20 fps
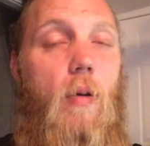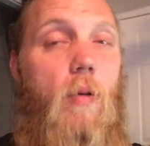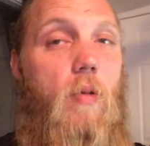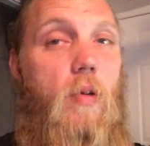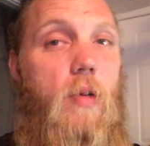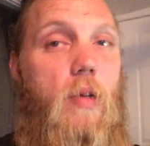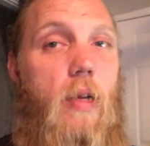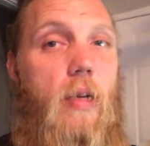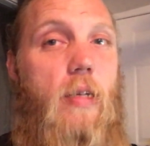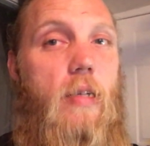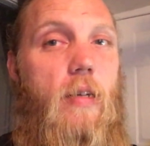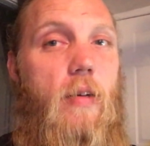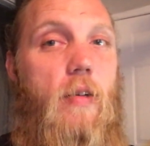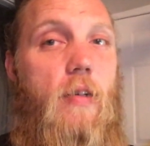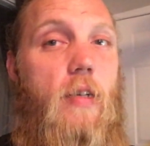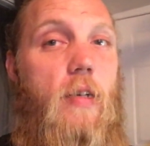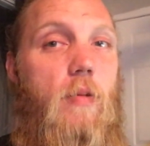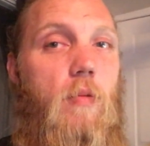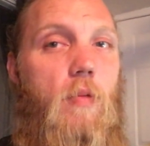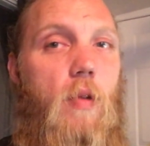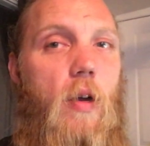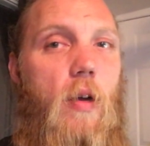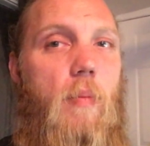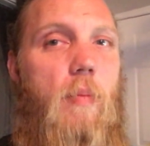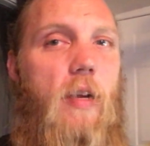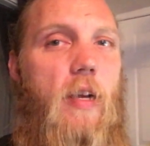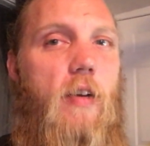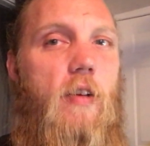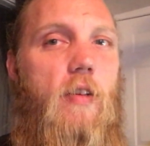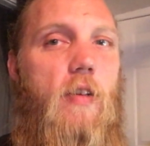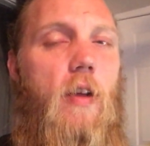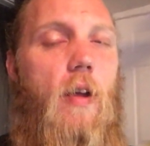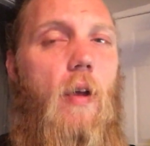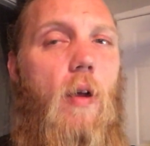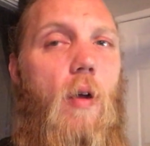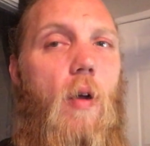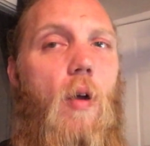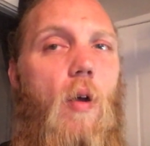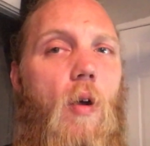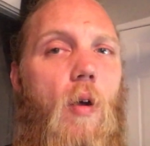It's like, seriously, run, because
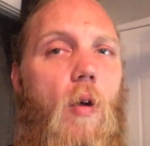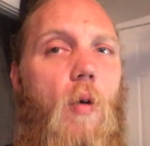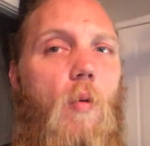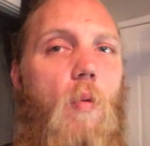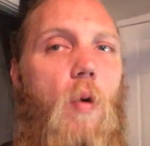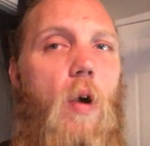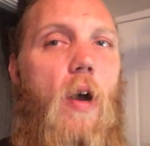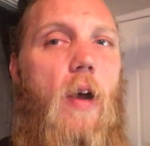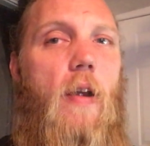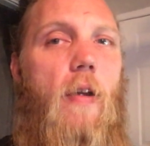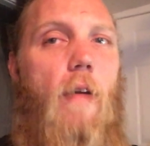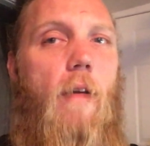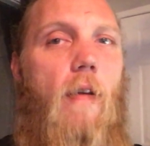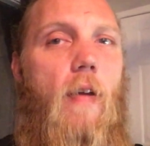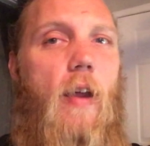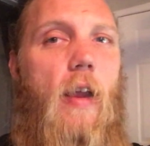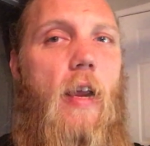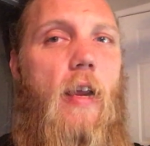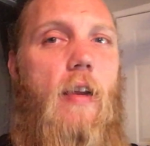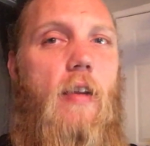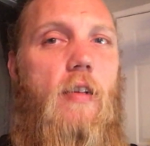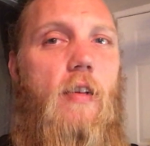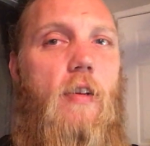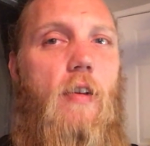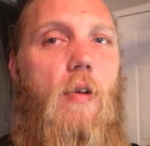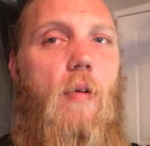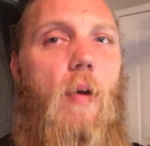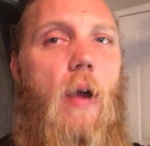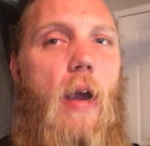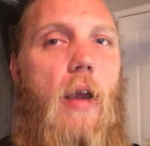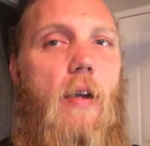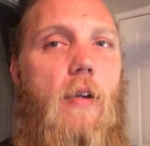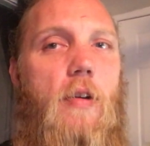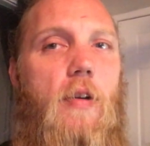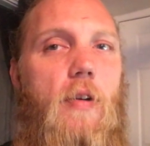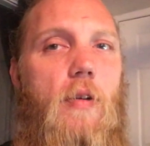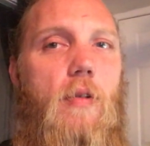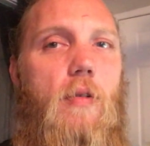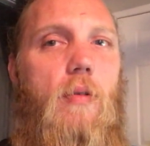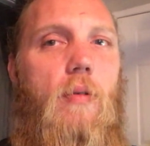what he doesn't know how to
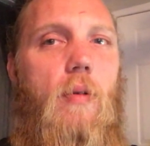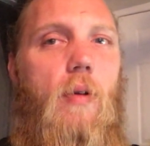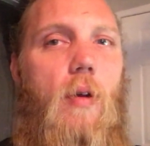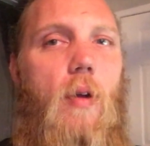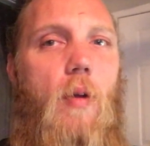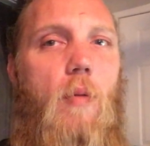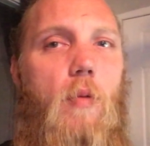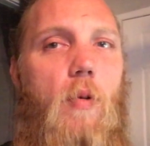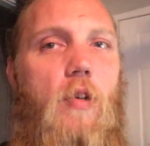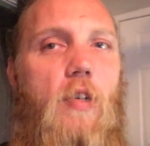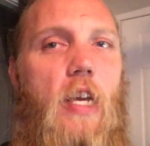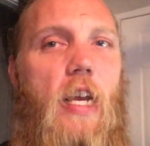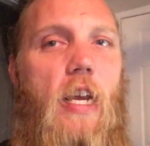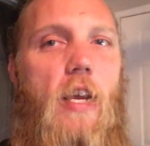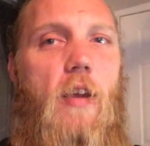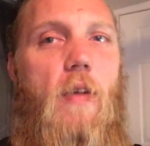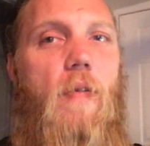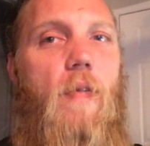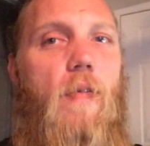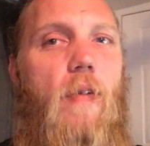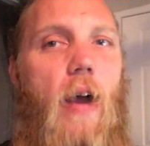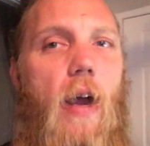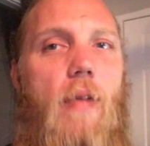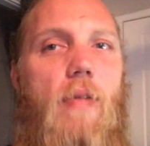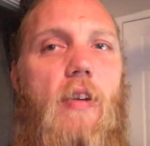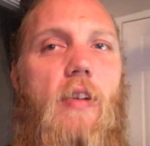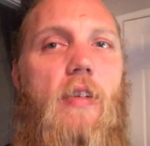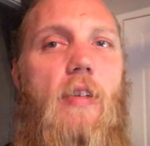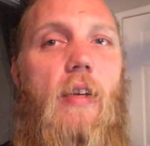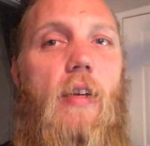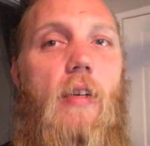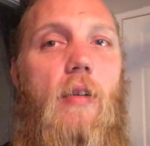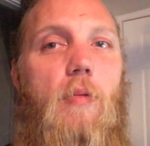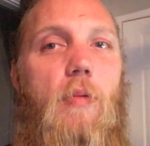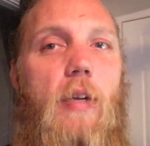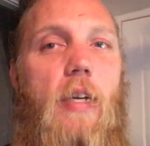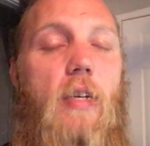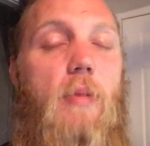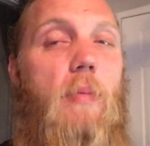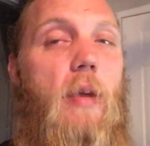do will take you 5 to 6
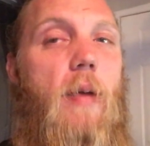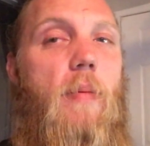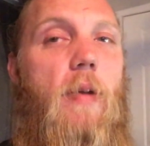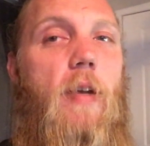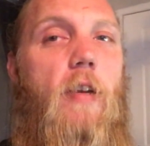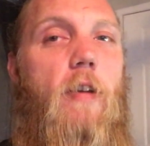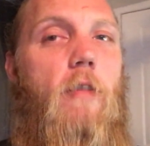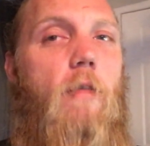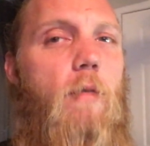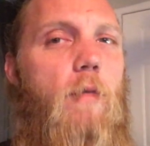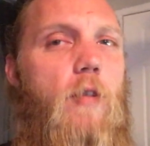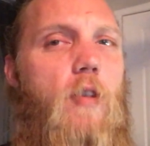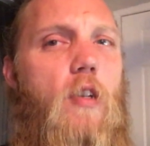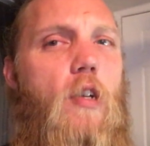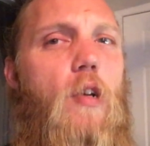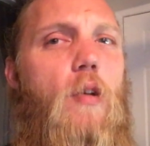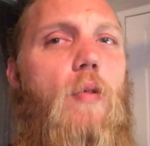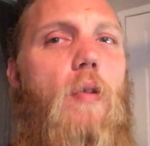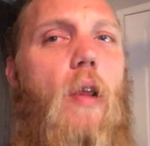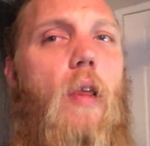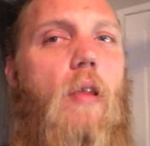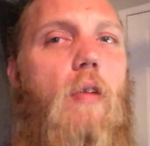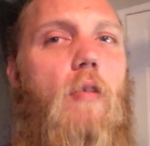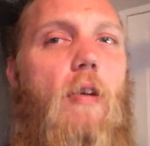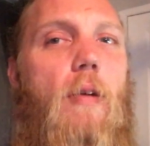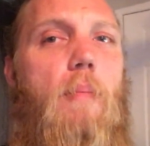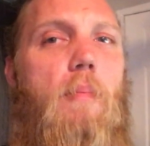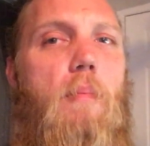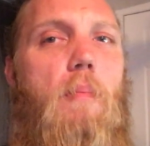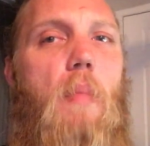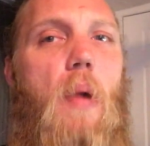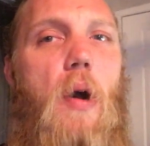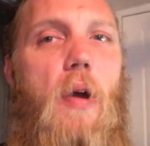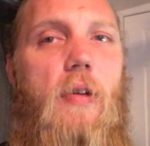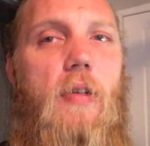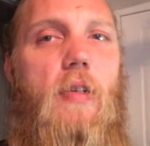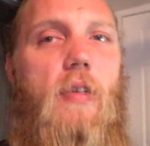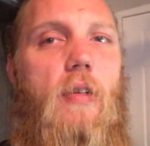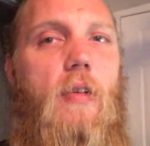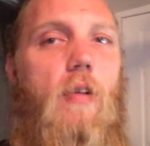weeks, maybe 2 to 3
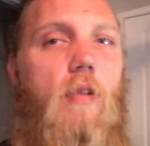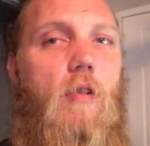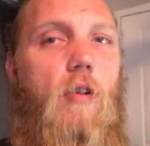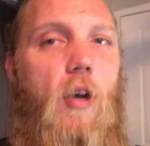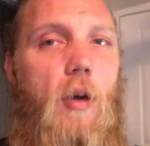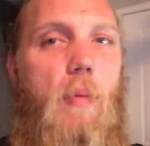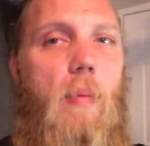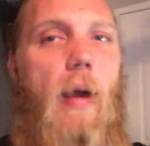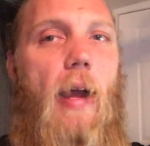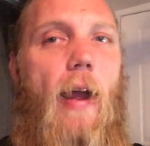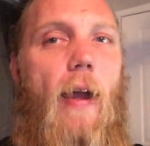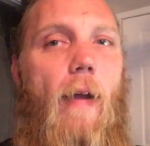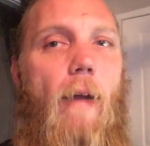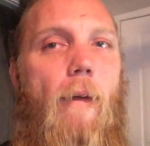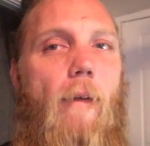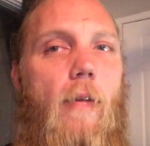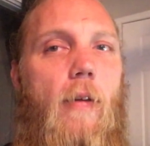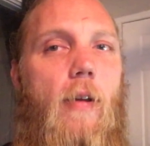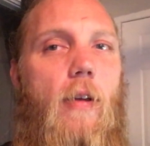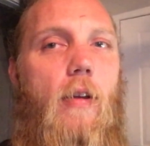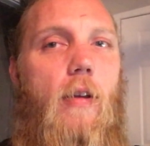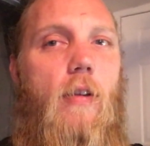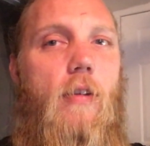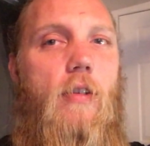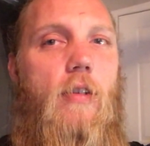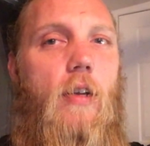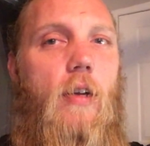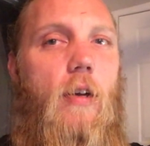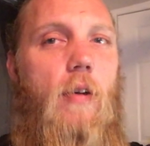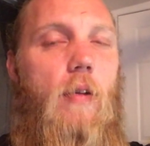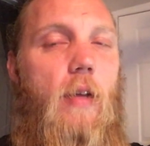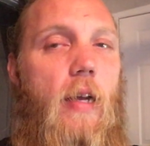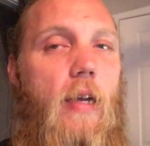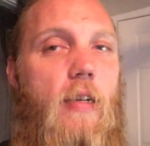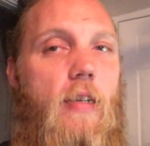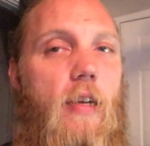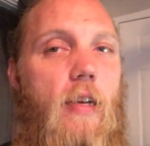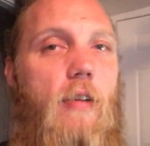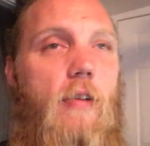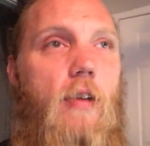months to grow back. So, like I
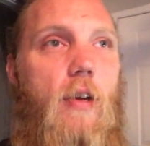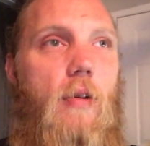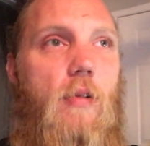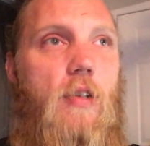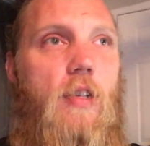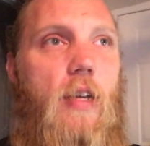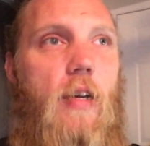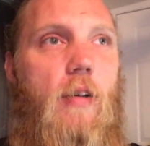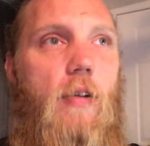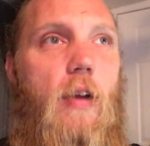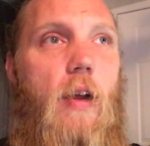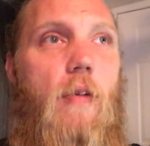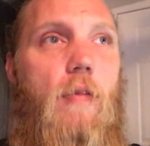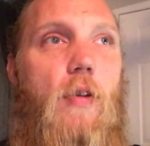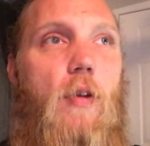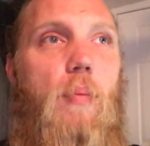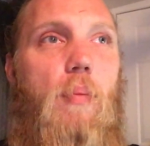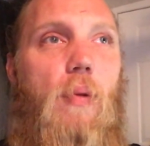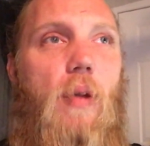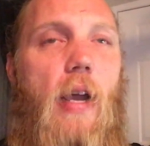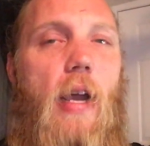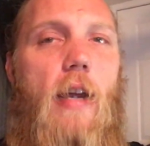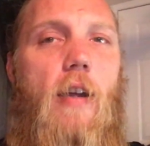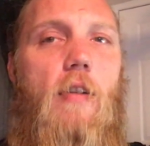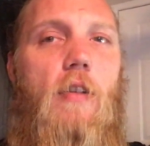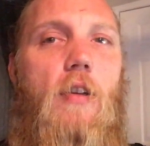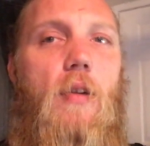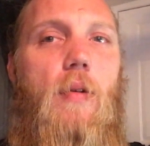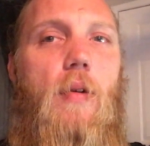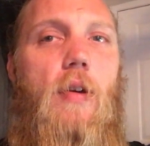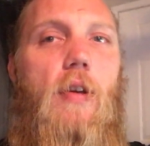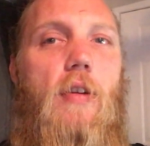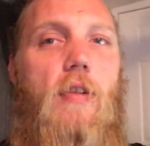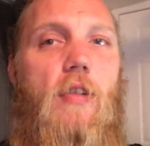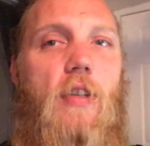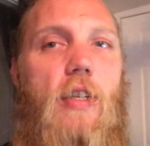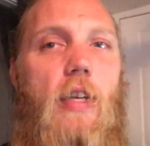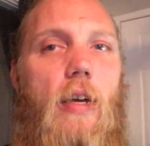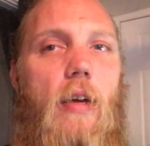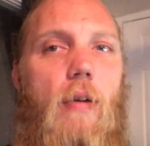said, don't settle. Now, if you plan on doing it
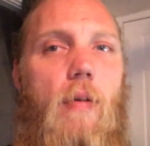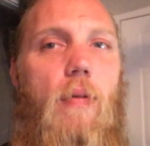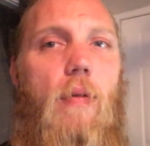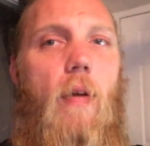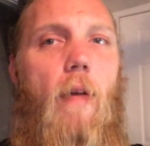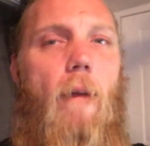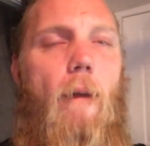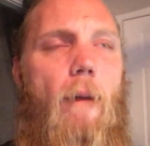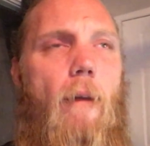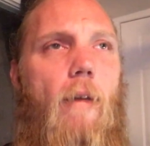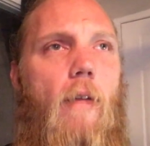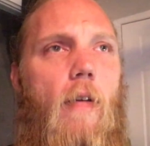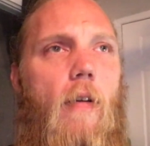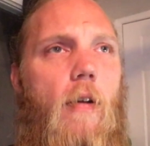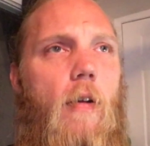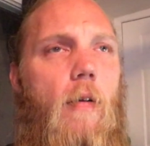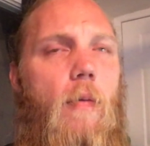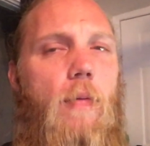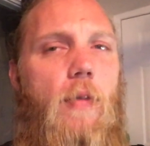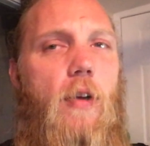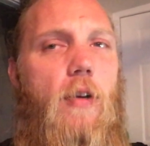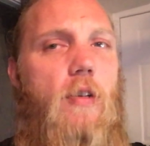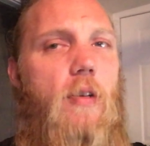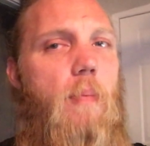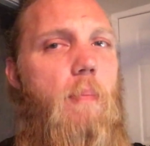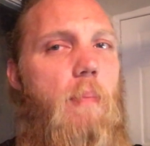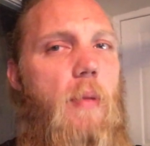yourself, there's a